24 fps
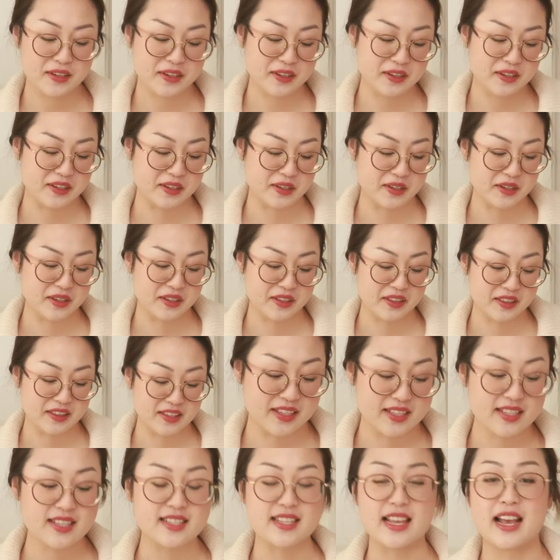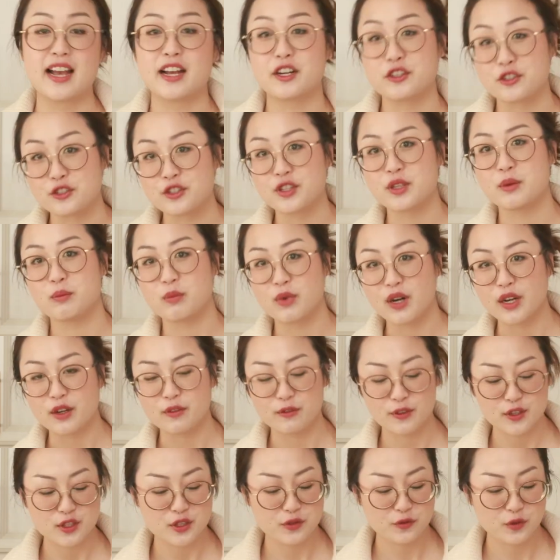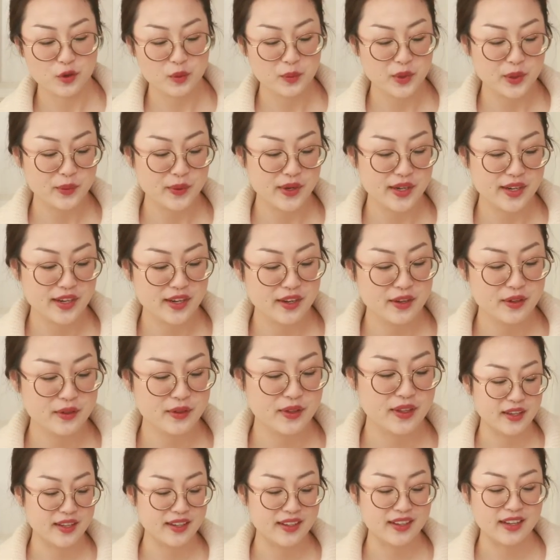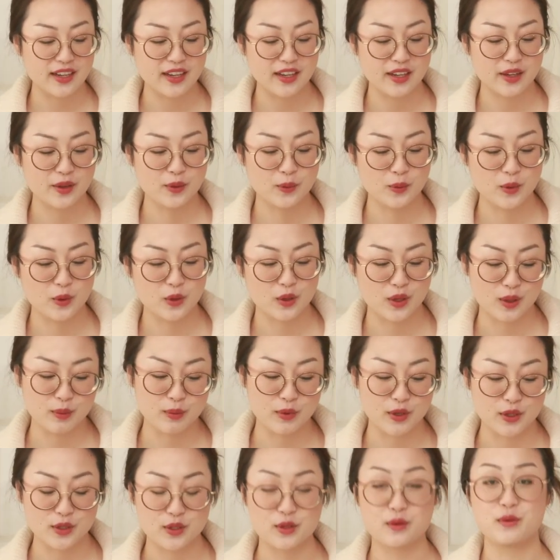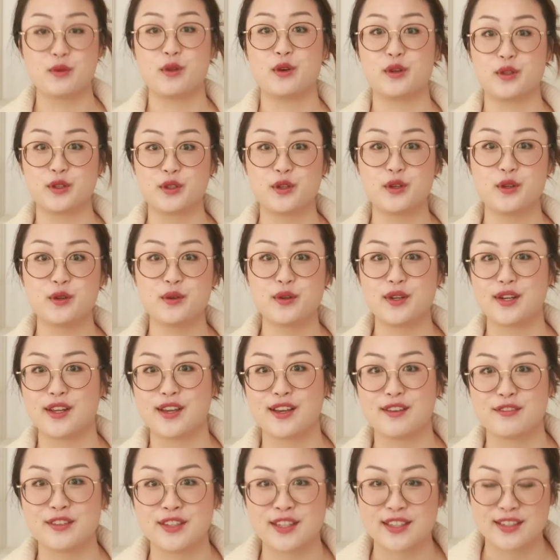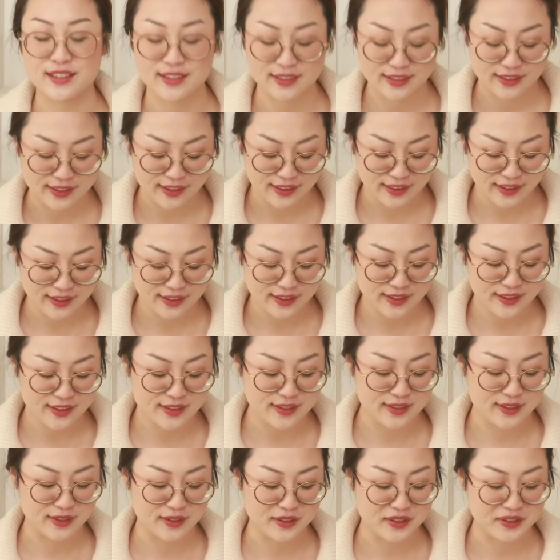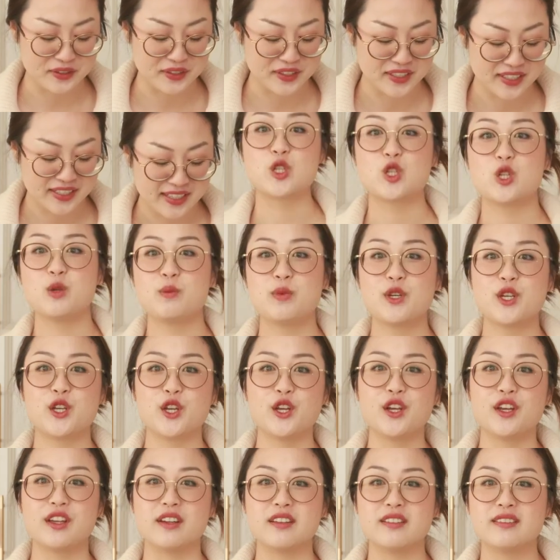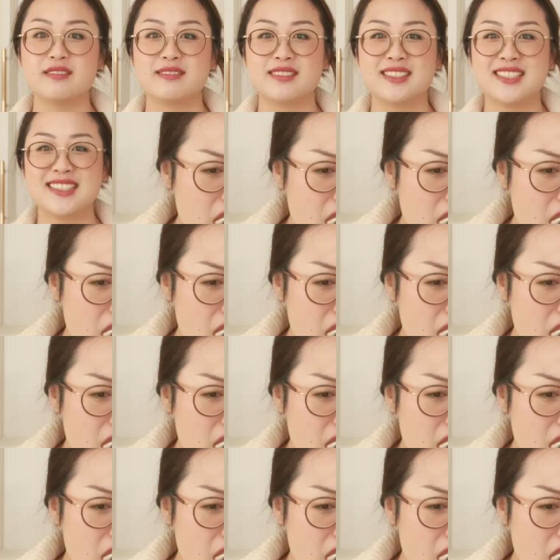actually breakfast for me right now. Like, I woke up not too long ago and I haven't eaten anything yet, so this should be good.